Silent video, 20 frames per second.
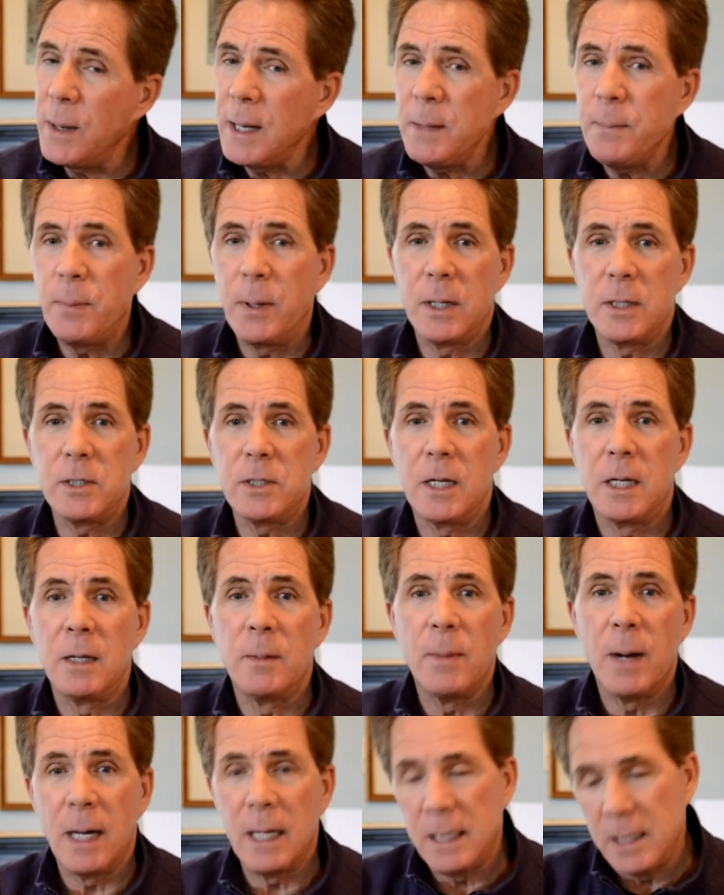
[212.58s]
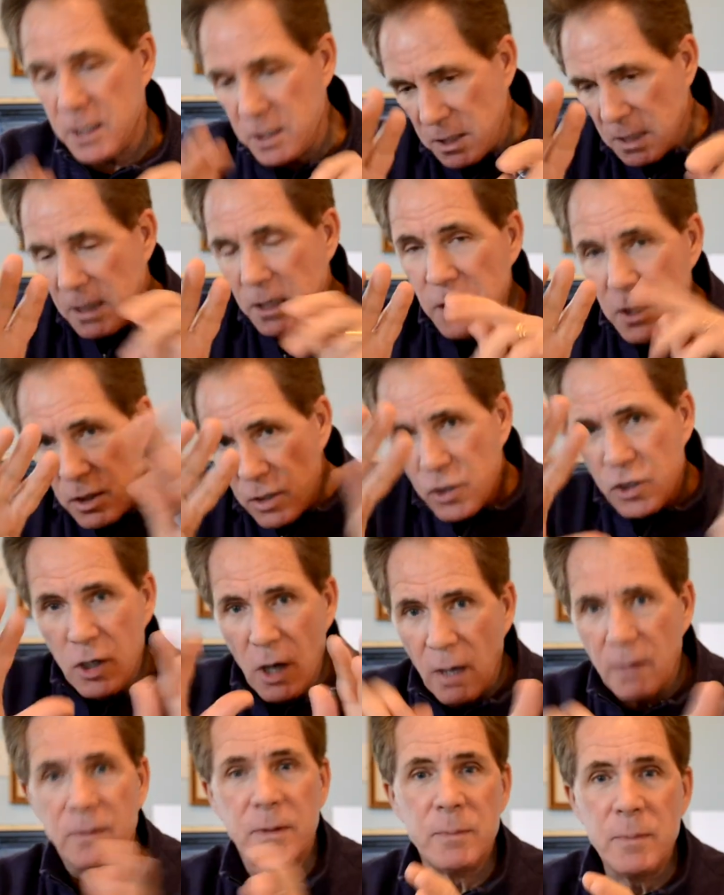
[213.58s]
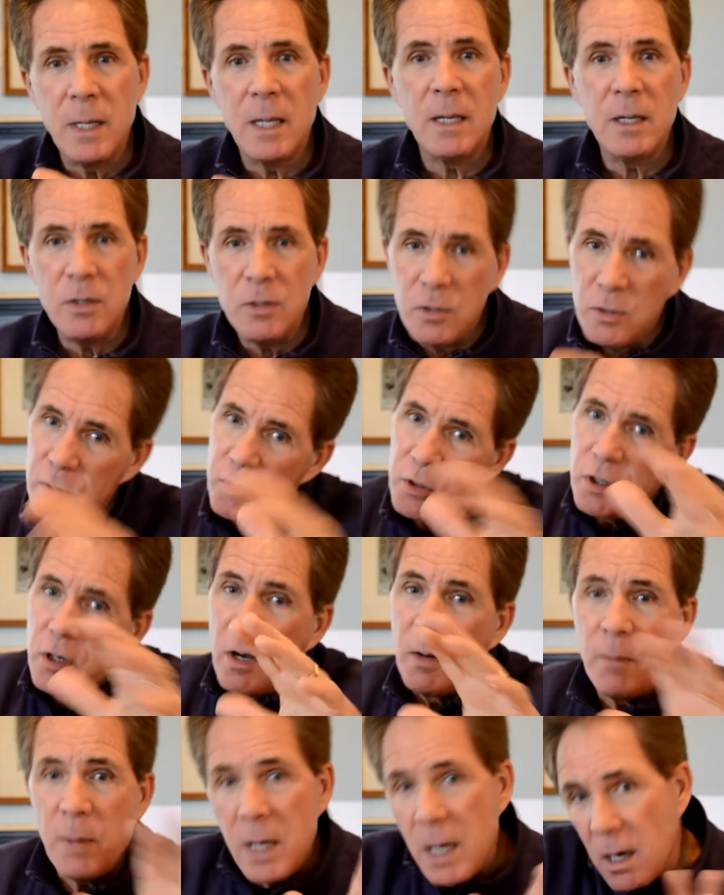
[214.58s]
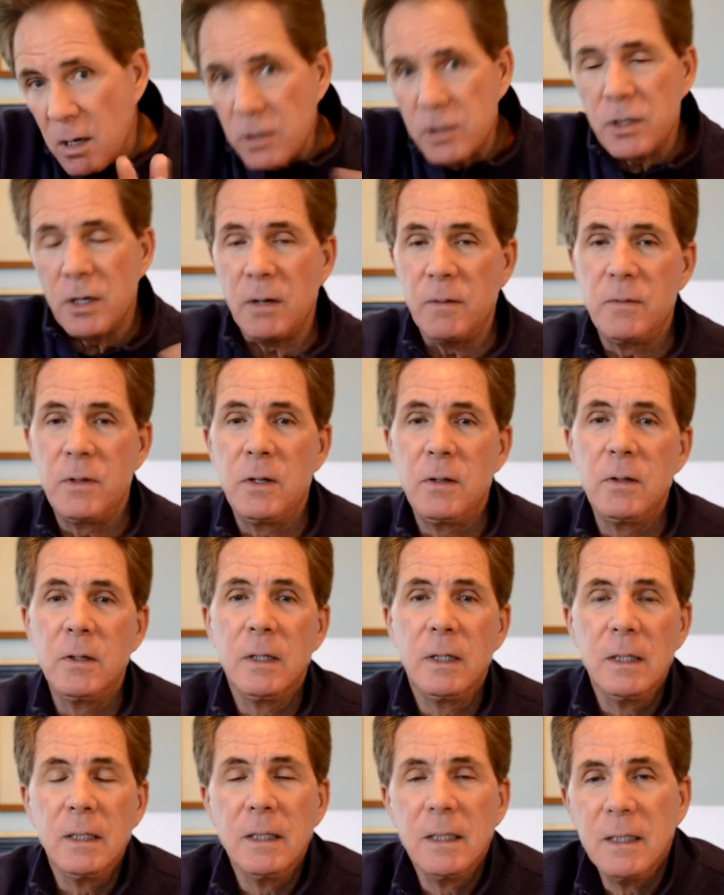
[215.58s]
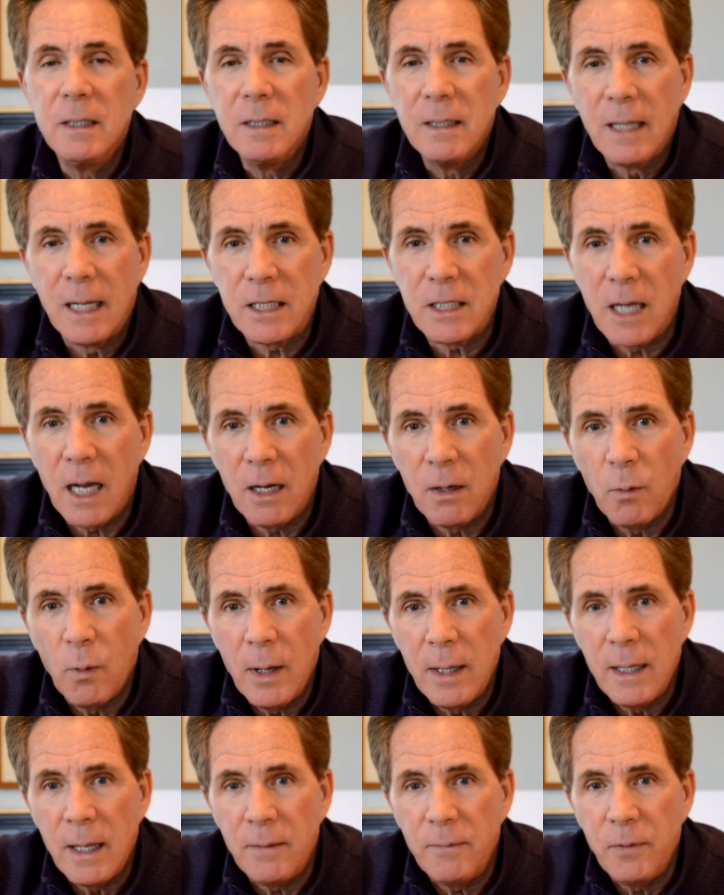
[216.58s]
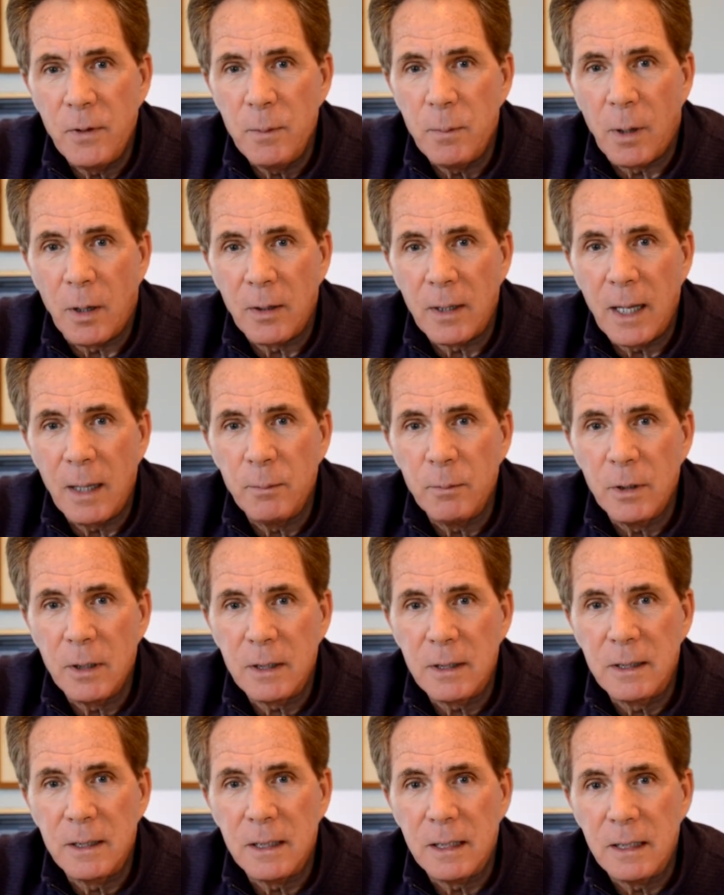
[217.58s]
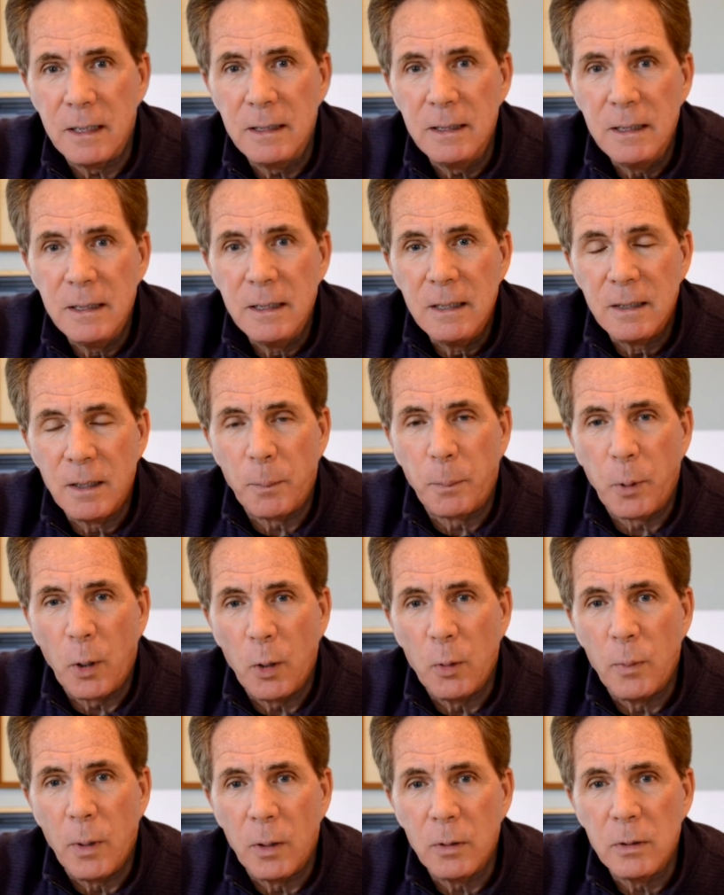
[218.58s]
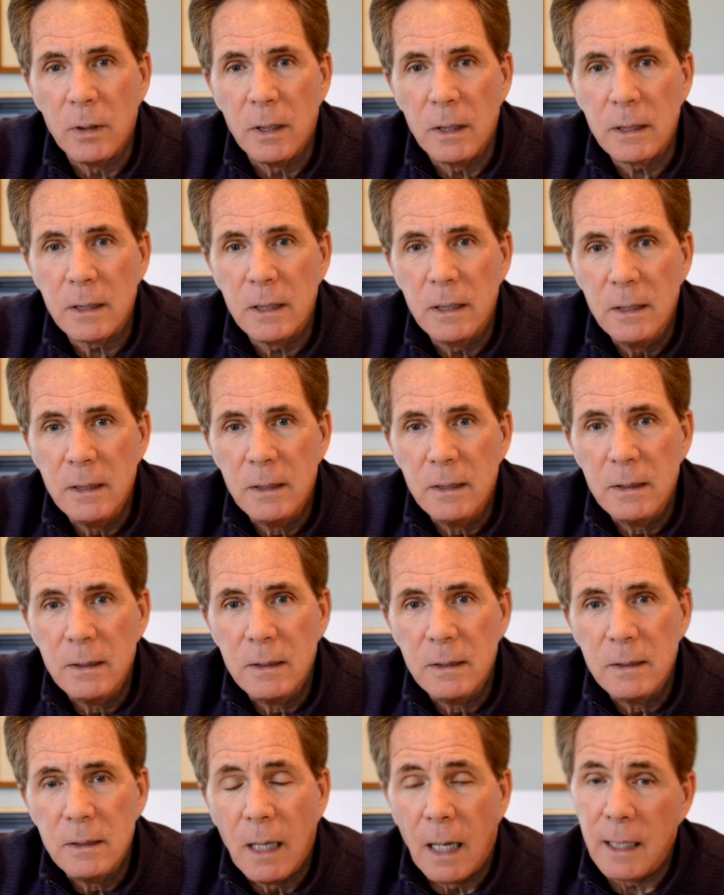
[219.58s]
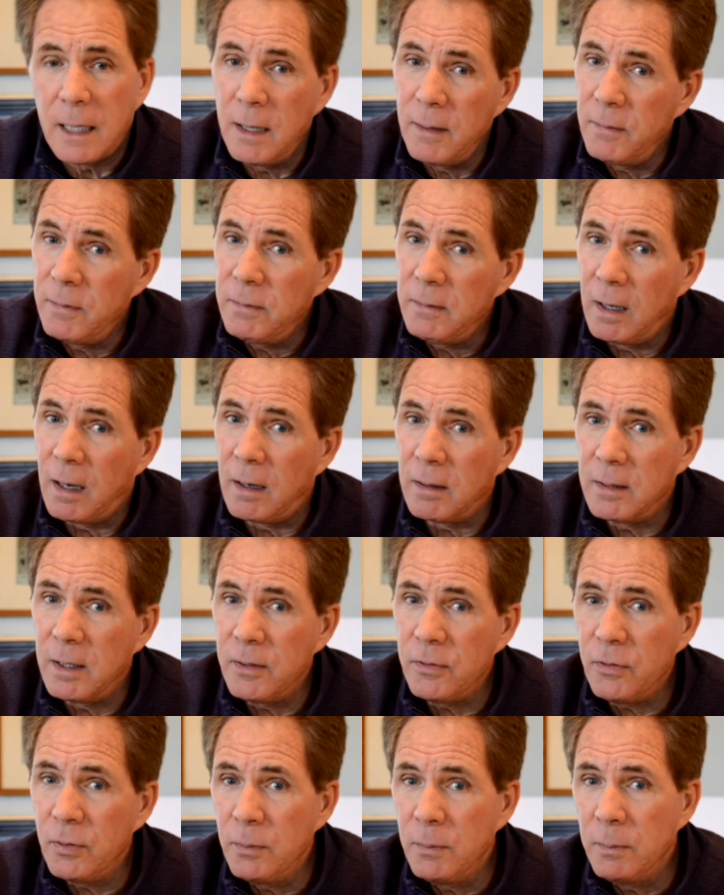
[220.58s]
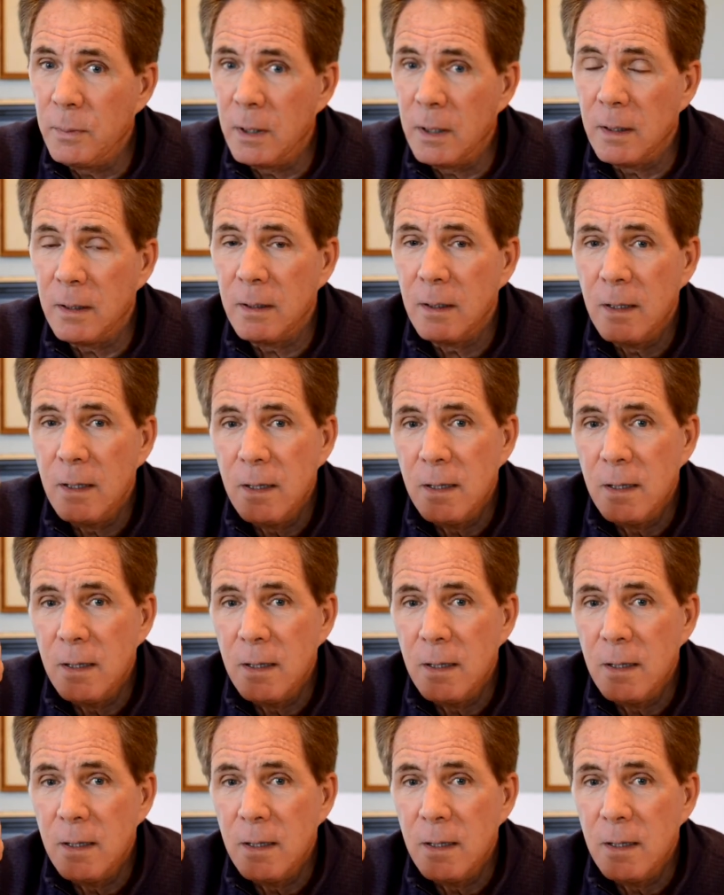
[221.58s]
punched anybody. Just shoving me. You shove me, I'll shove you. That's kind of the way that football game looked. The Pro Bowl looked. I'll give some